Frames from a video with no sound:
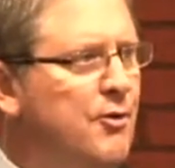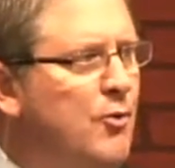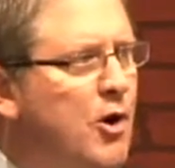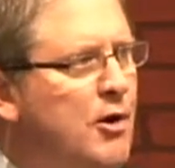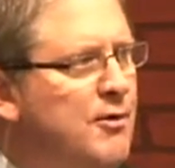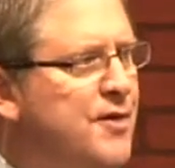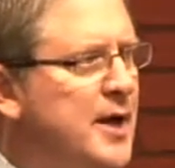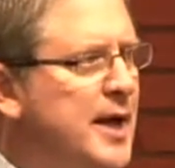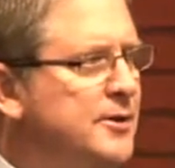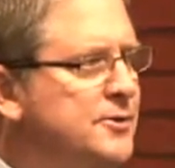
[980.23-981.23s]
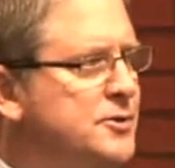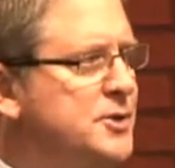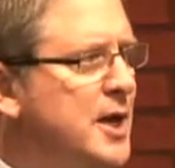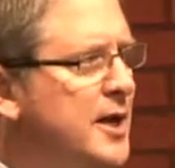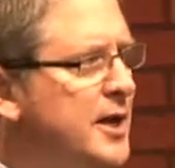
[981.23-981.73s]
or the wrong
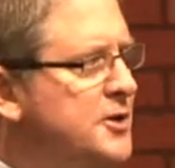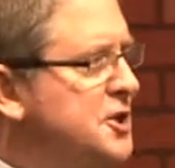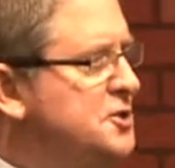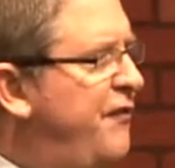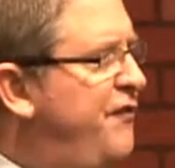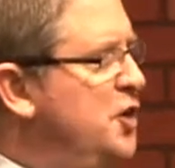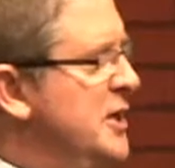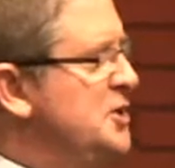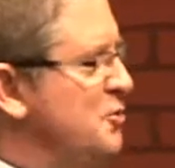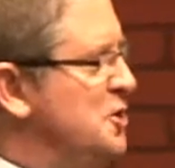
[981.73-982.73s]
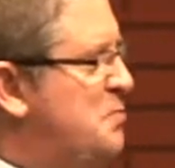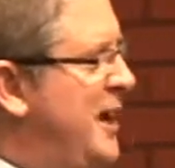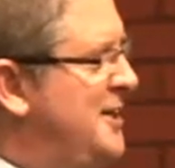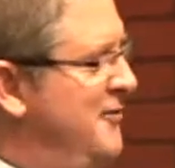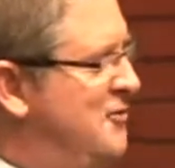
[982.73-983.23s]
things? Here's just a few
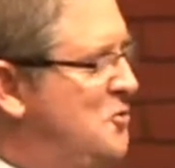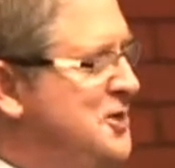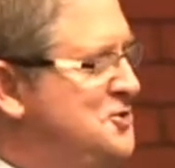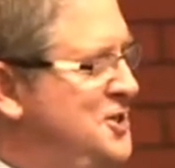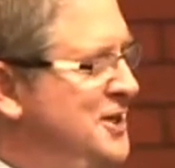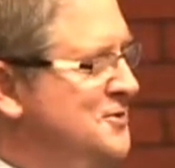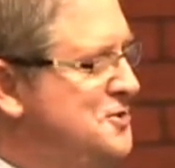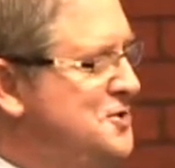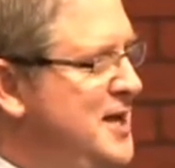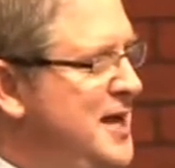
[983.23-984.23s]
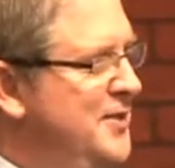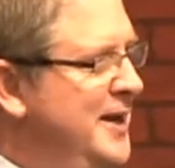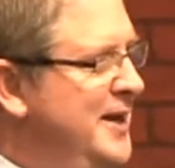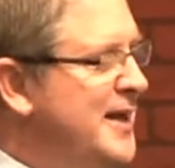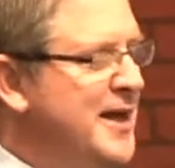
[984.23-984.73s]
introspective questions
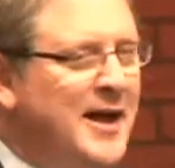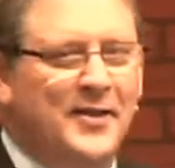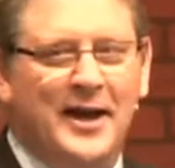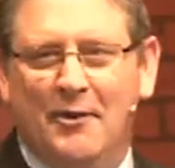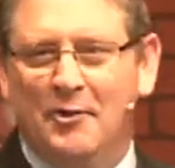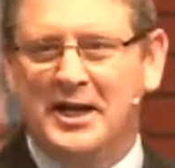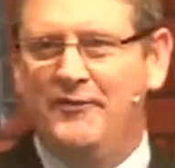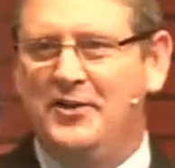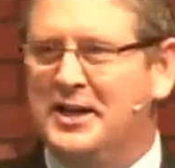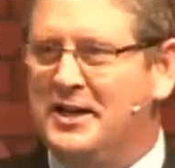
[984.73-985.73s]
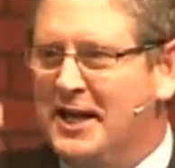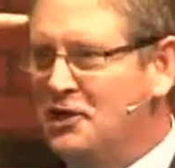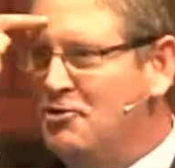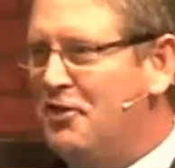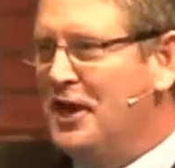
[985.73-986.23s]
that I want to give you today.
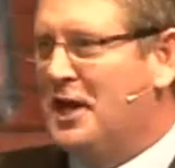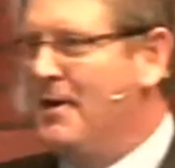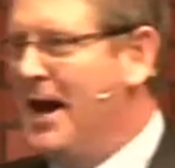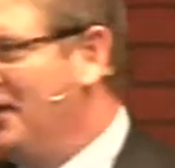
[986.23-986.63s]
And you think